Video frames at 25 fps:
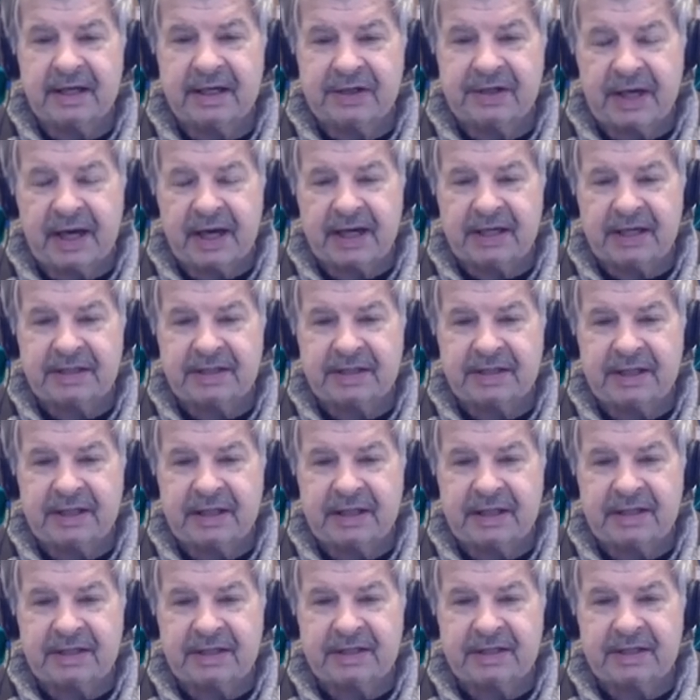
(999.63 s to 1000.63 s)
text
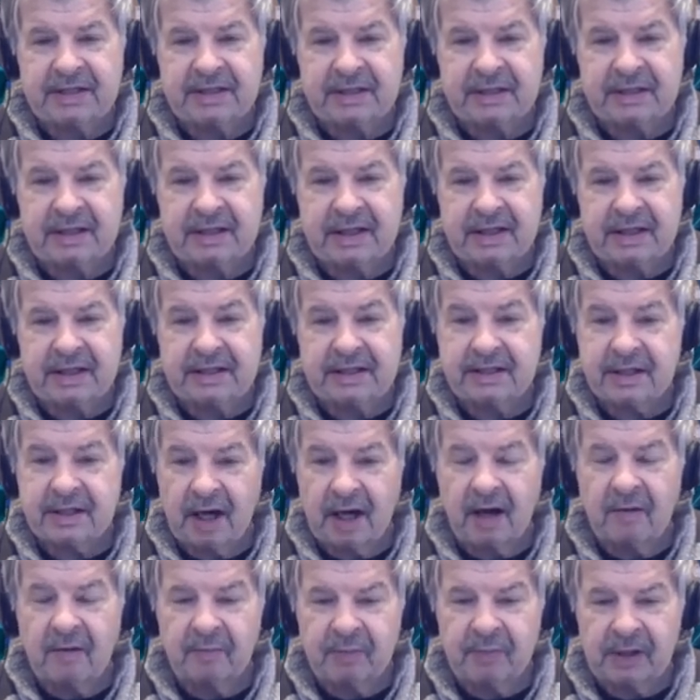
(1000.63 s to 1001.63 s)
is
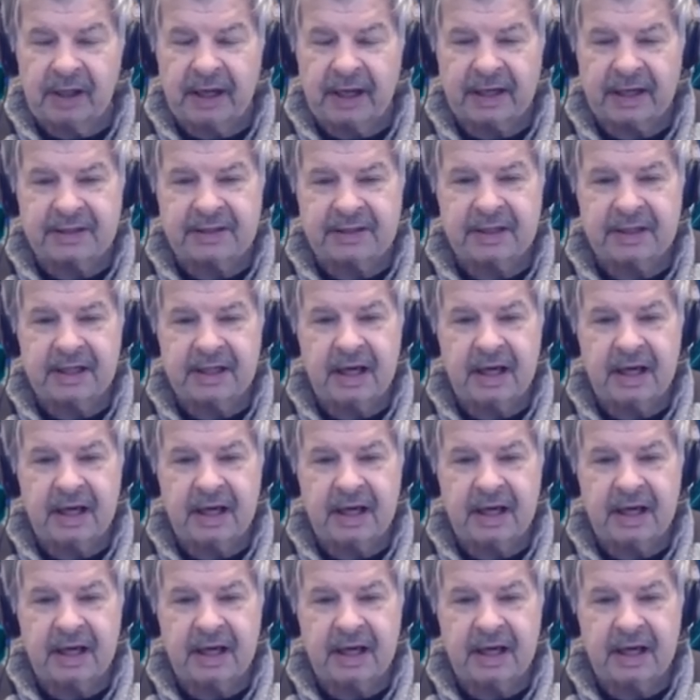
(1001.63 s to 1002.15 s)
complex.